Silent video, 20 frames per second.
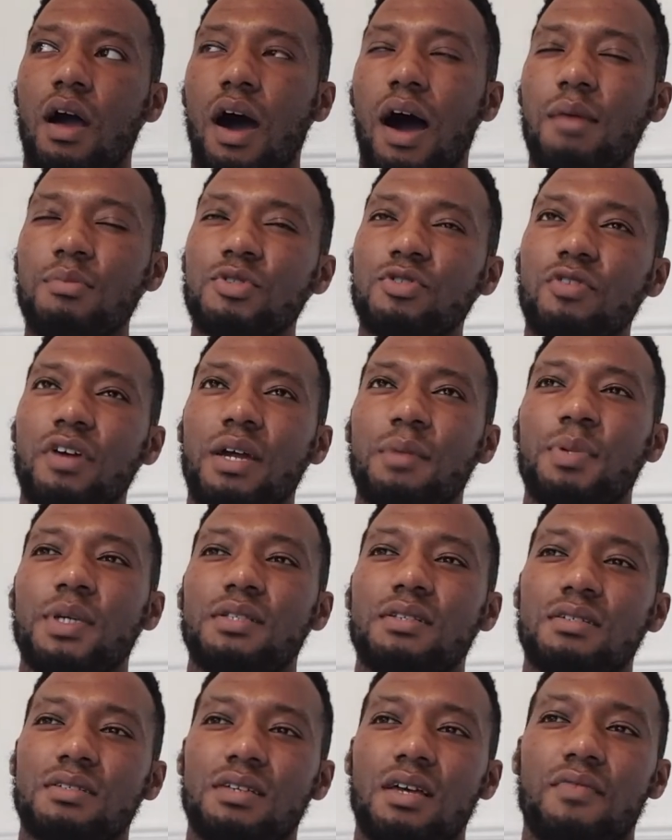I'm scraping
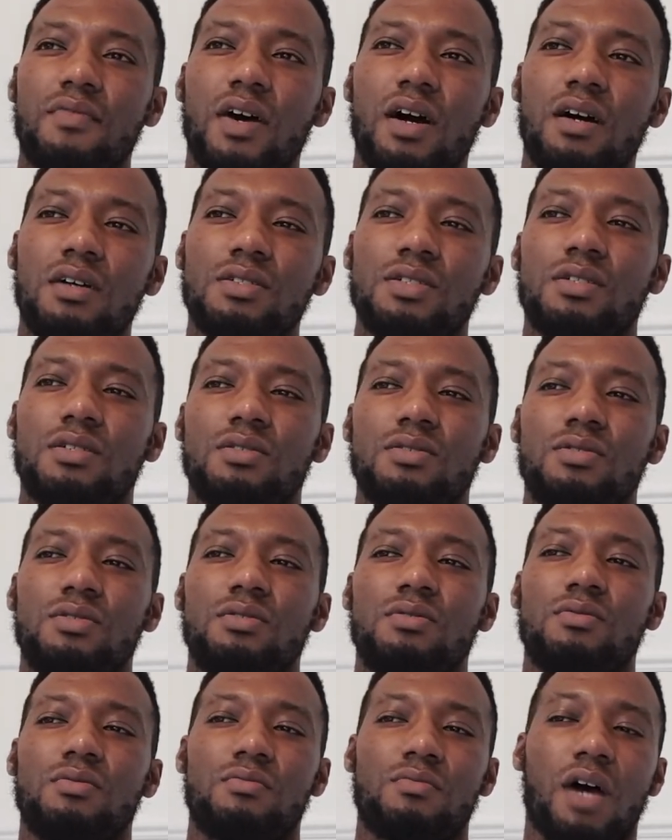to save a hundred and
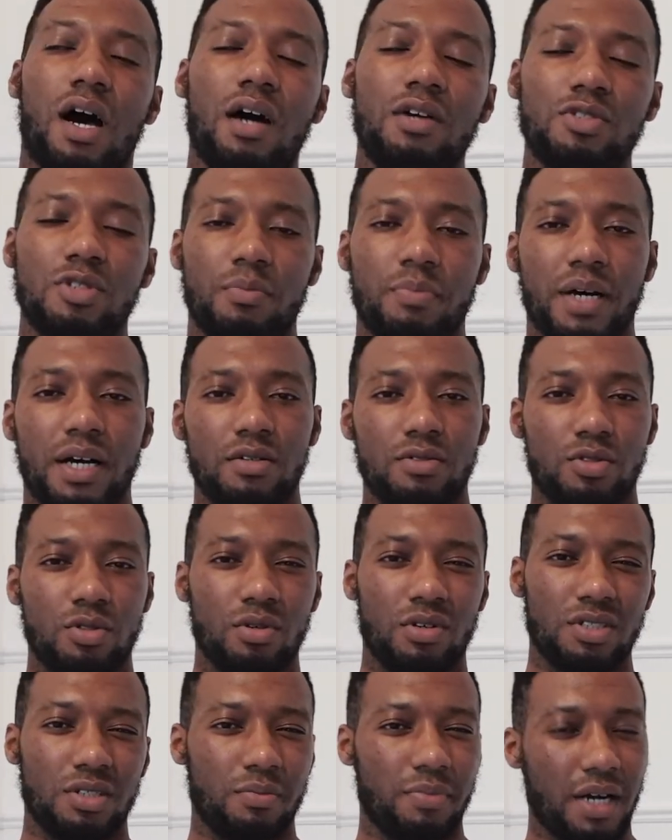hundred pound, two
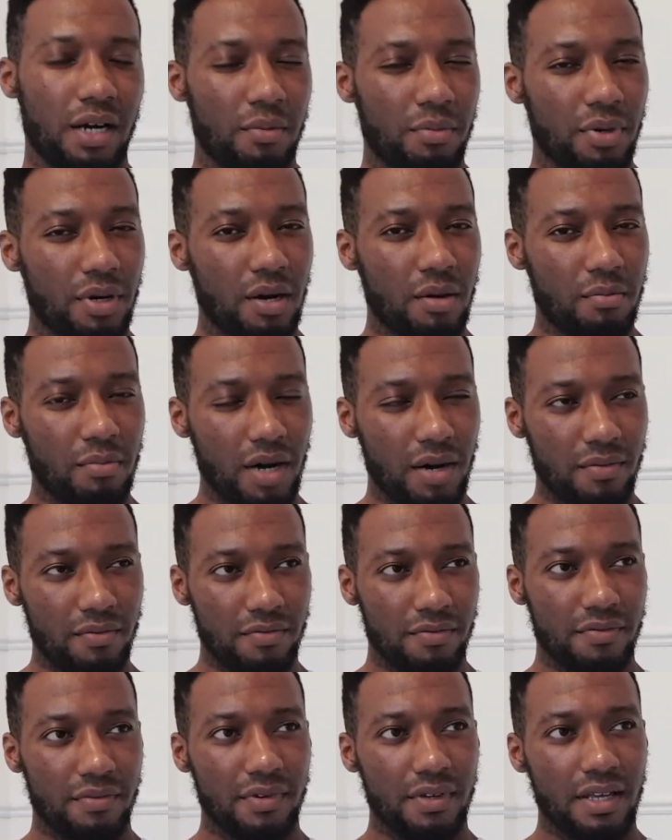hundred pound per month,
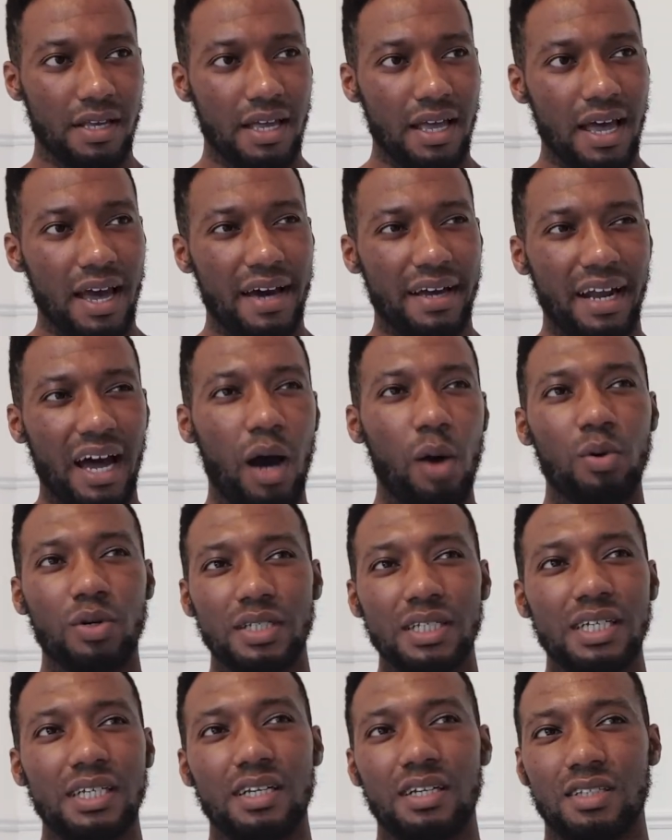and I would
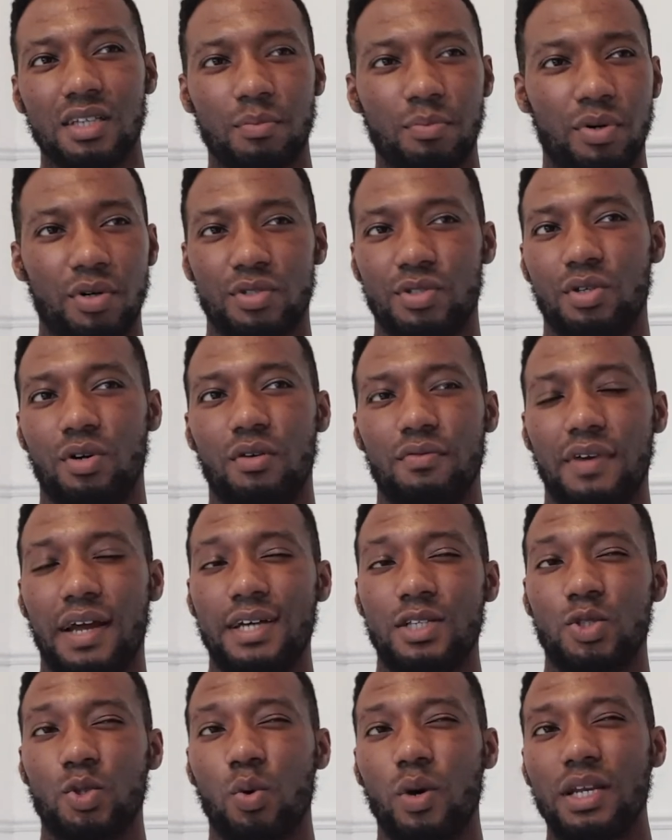need a deposit of
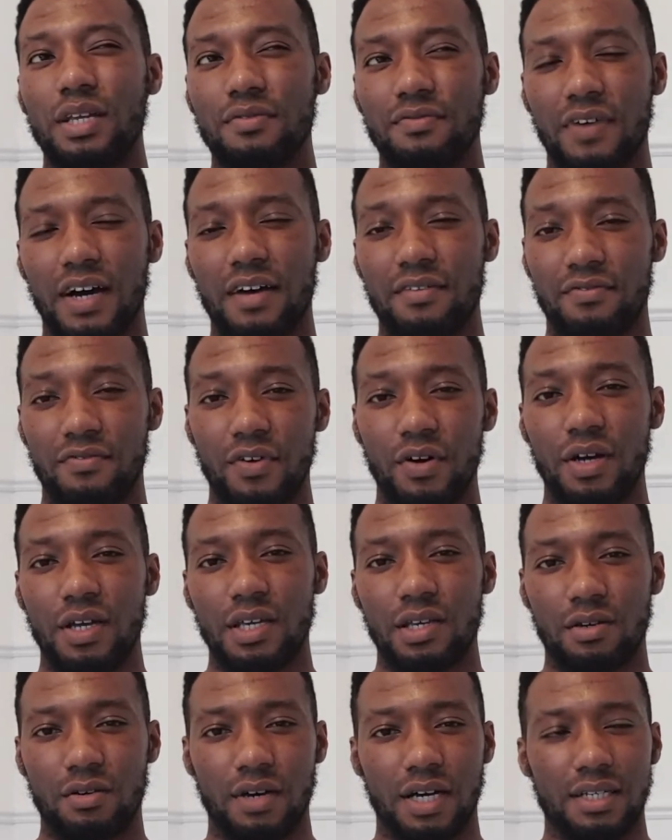like 25, 30
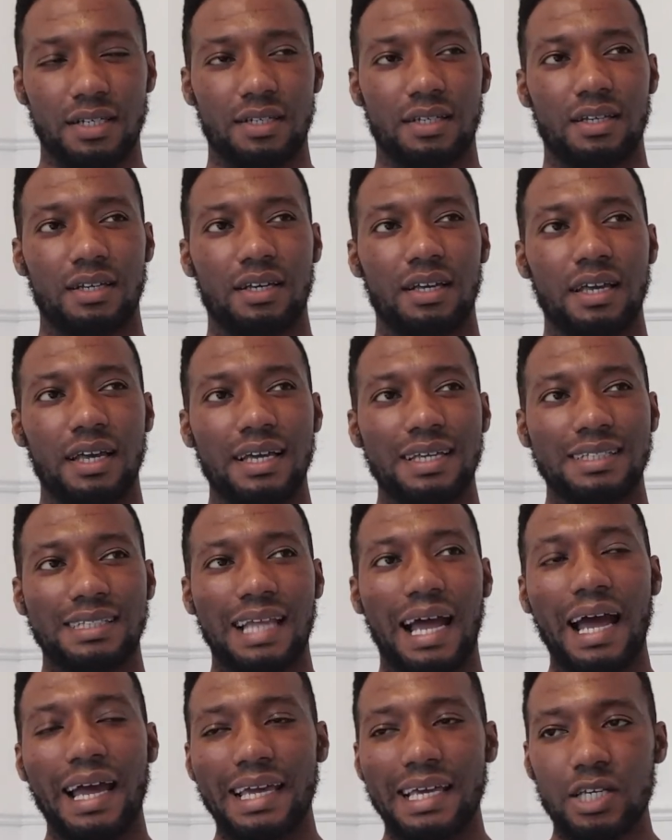grand.
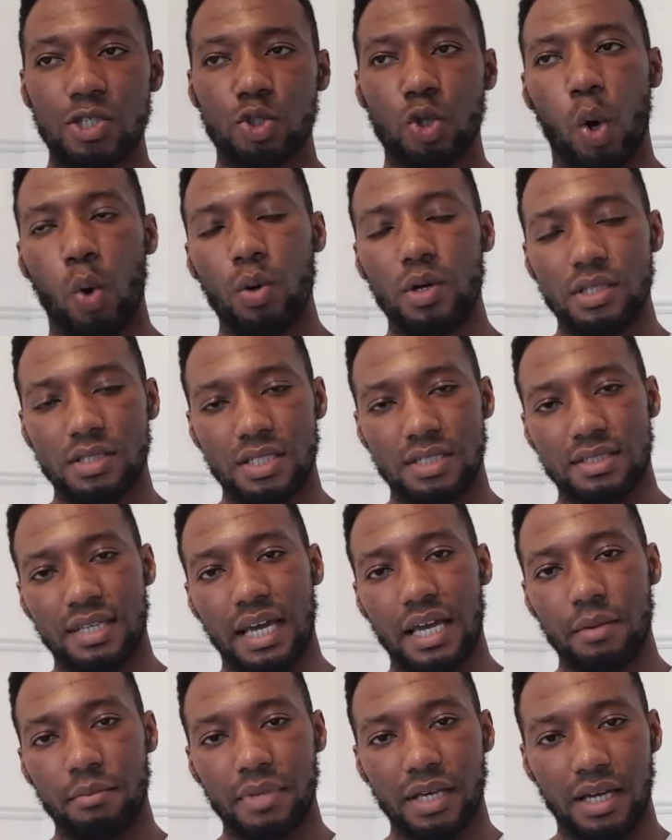That is going to
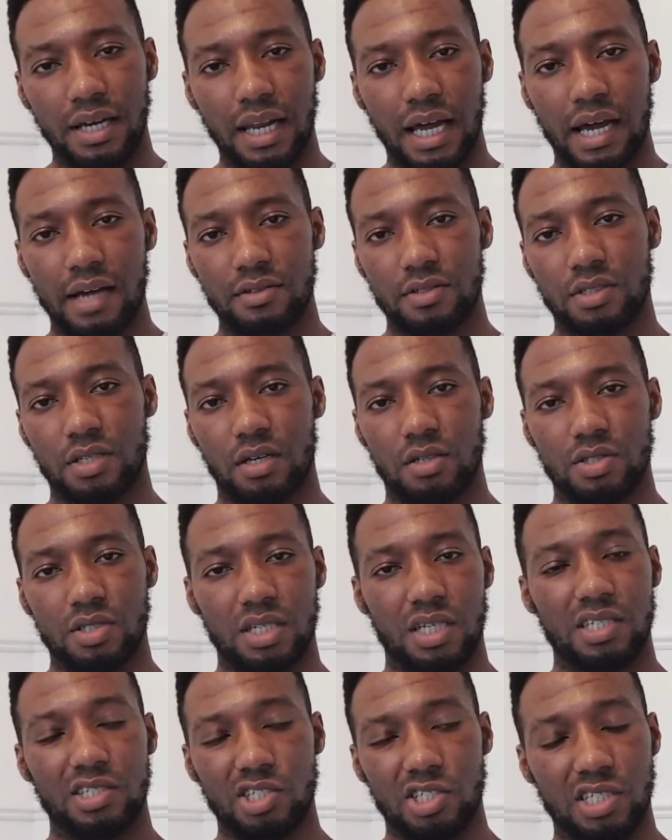take me a lifestyle, so
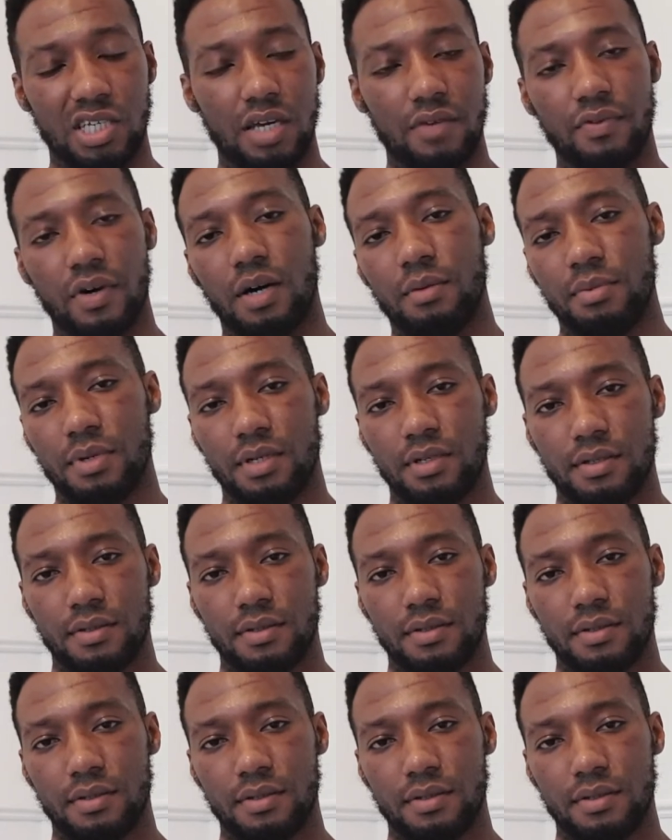they just give up.